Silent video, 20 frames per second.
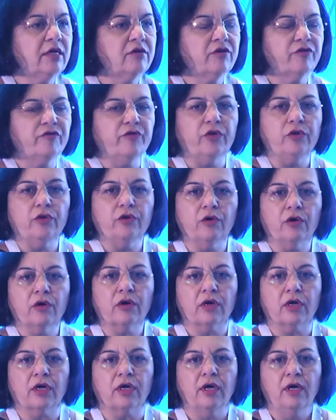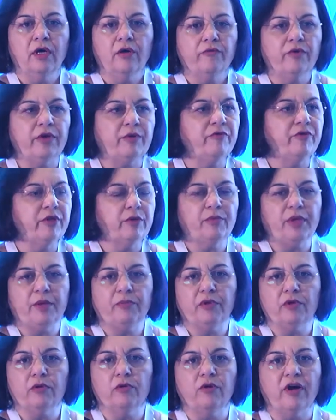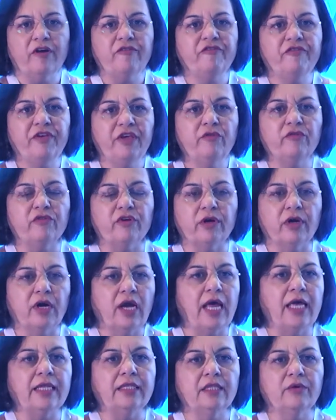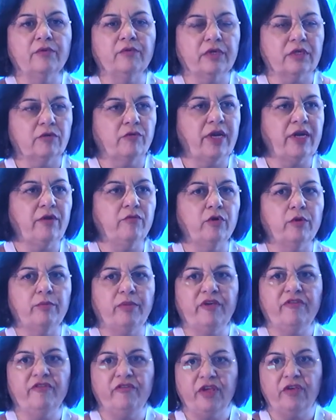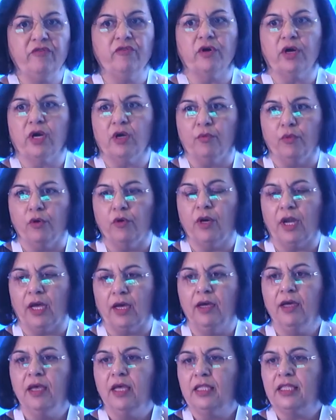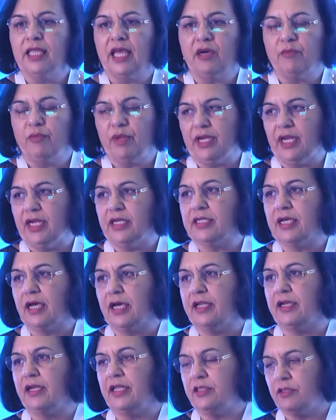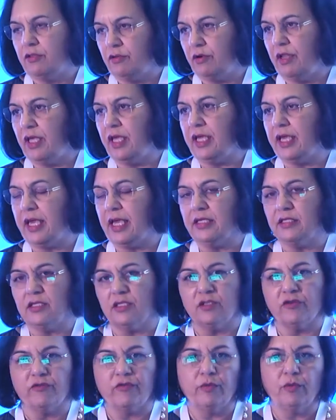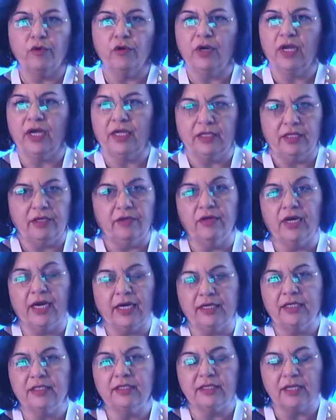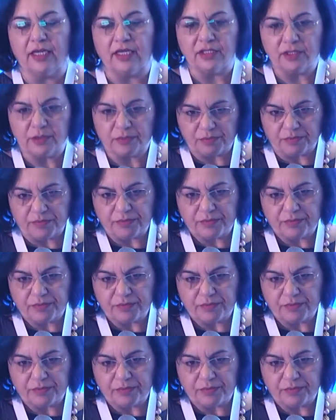out of New York with people who have fever, and the query would be fever, Ebola. There had been entirely 3 cases of Ebola in the United States.